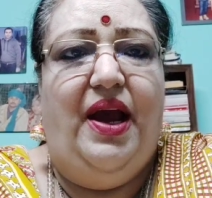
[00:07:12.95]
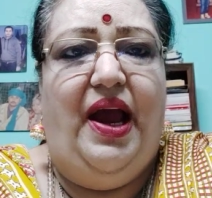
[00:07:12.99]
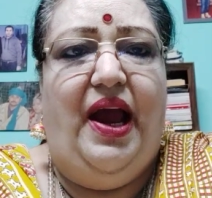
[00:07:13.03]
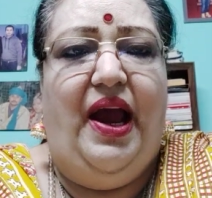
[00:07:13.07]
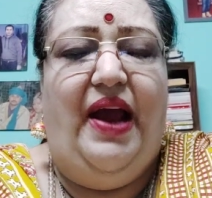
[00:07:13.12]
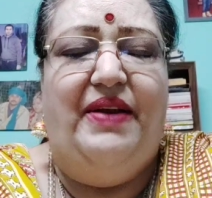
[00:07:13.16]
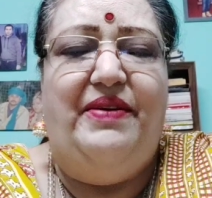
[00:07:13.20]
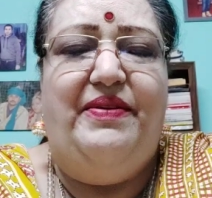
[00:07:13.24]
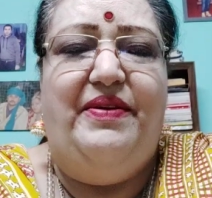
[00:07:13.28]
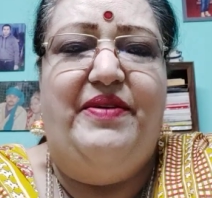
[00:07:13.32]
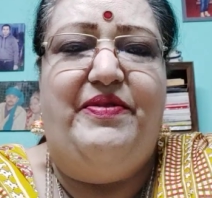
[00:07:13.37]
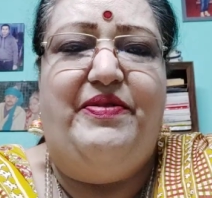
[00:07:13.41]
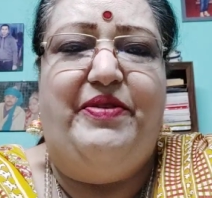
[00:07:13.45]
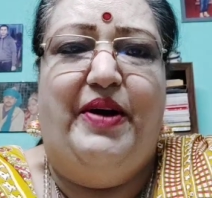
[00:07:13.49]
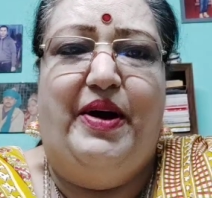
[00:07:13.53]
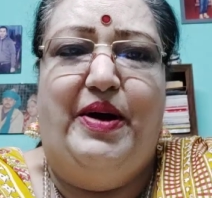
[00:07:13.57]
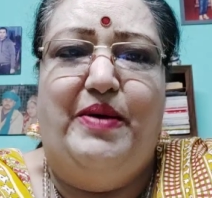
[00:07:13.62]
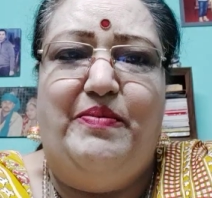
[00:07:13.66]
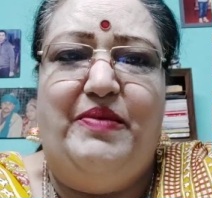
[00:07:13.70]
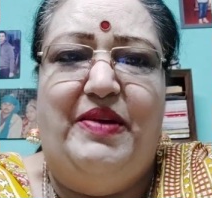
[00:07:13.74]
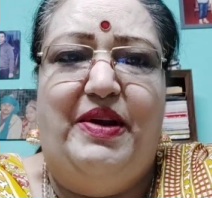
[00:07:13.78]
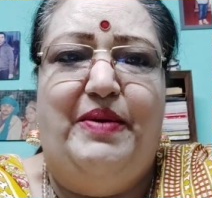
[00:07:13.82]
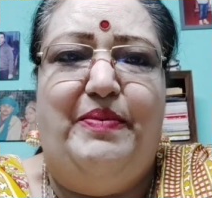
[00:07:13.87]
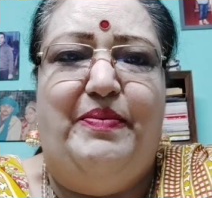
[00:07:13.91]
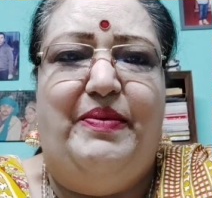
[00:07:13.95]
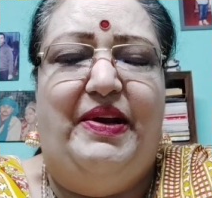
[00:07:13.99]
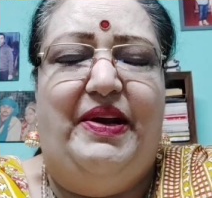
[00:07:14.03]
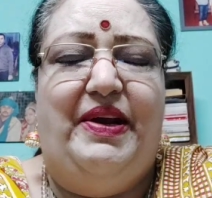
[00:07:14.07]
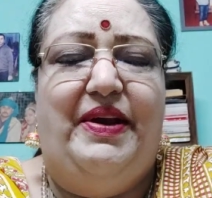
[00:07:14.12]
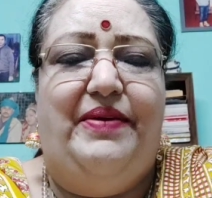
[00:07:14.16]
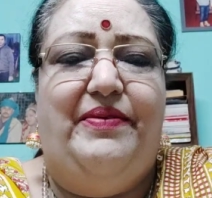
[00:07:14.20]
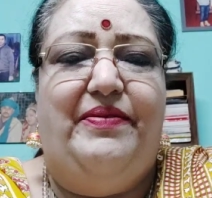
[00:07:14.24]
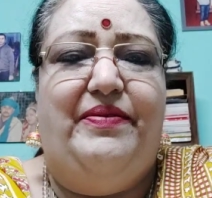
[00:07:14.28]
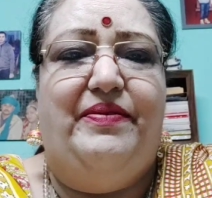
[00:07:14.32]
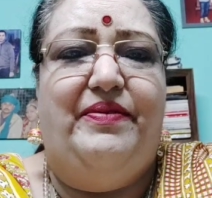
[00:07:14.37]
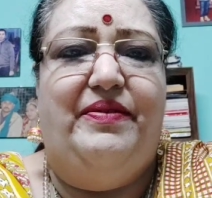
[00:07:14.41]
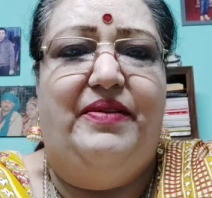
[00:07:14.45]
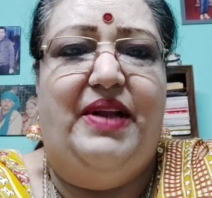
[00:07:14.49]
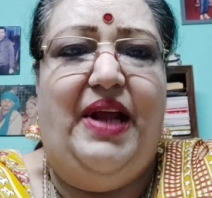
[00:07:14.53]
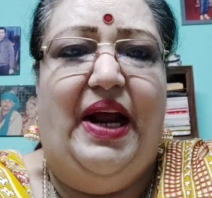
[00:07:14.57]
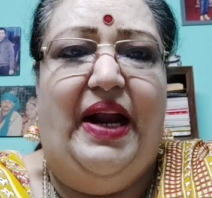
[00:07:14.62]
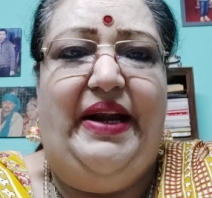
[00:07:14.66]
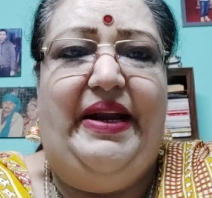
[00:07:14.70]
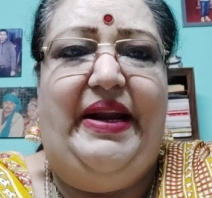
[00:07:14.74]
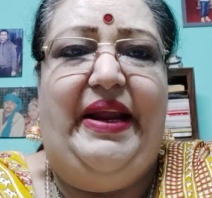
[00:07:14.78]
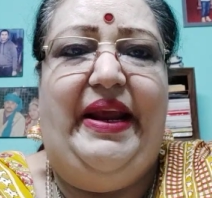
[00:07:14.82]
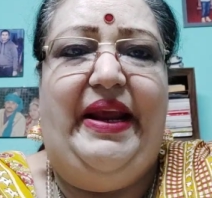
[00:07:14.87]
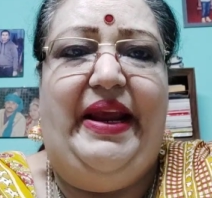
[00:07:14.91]
and we firmly believe
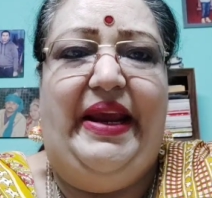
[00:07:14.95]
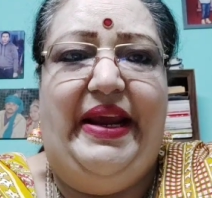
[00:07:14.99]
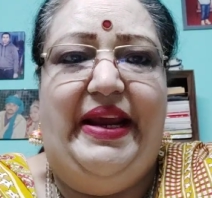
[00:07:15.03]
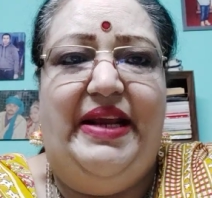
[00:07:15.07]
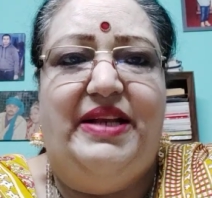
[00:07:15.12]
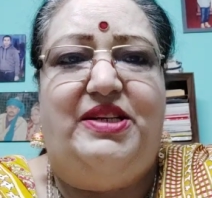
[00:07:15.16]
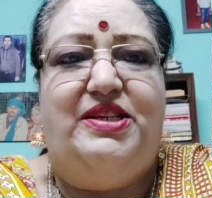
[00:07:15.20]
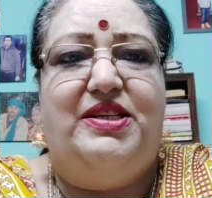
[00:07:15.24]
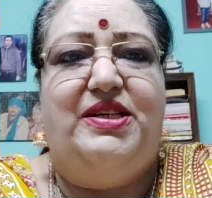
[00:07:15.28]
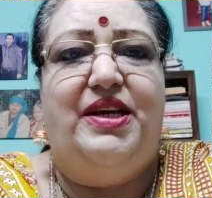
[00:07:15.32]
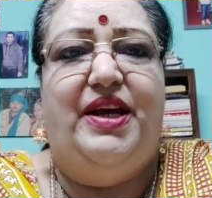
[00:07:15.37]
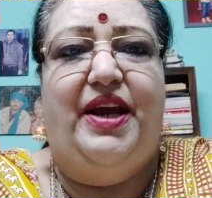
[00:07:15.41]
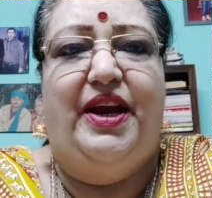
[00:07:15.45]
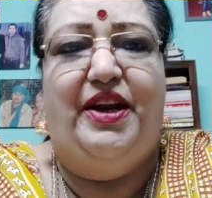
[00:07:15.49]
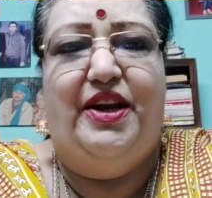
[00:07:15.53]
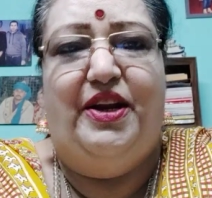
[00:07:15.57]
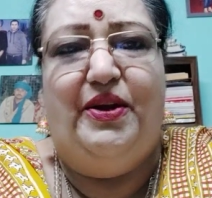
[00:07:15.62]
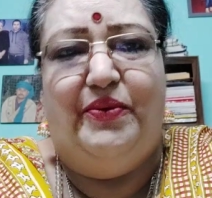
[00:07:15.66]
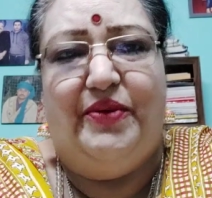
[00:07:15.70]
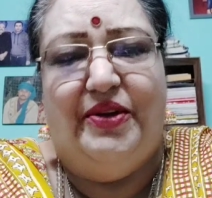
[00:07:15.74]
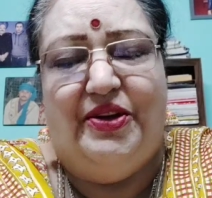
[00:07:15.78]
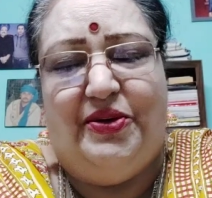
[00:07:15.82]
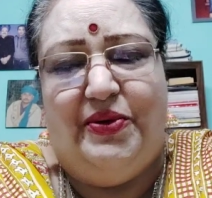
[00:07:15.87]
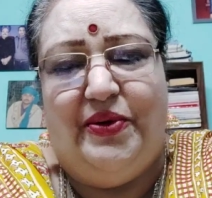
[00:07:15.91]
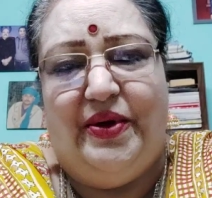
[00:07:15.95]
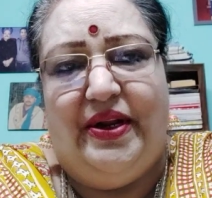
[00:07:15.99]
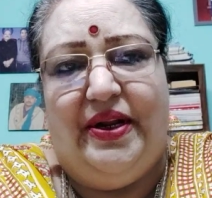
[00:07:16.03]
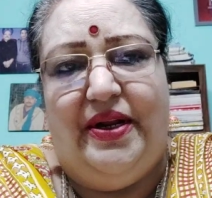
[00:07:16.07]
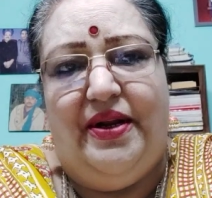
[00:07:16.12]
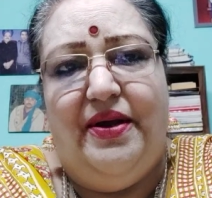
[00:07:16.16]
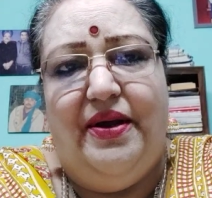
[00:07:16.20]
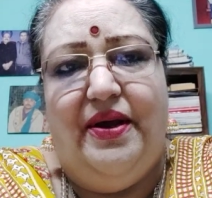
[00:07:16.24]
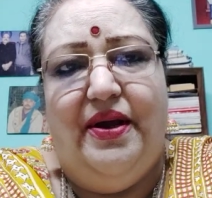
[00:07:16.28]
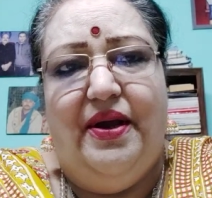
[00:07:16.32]
that each individual